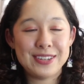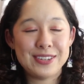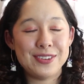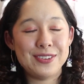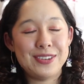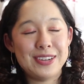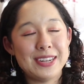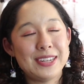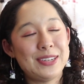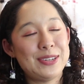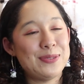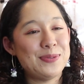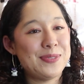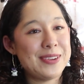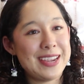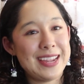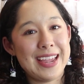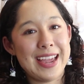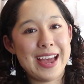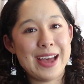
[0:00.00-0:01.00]
So just to
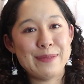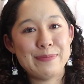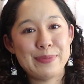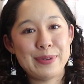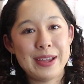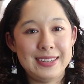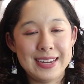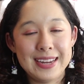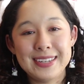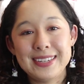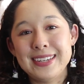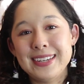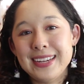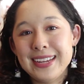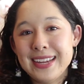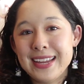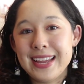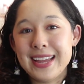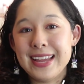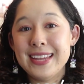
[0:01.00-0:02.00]
recap,
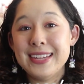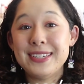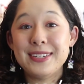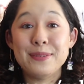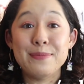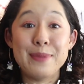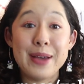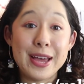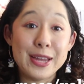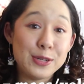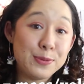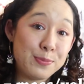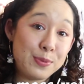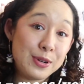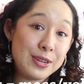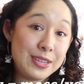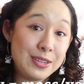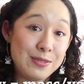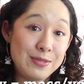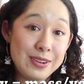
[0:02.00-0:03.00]
density is the mass
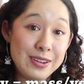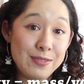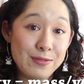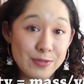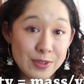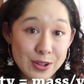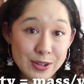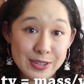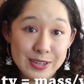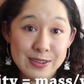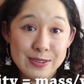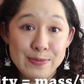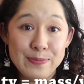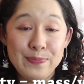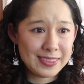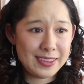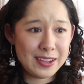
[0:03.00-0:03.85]
per unit volume.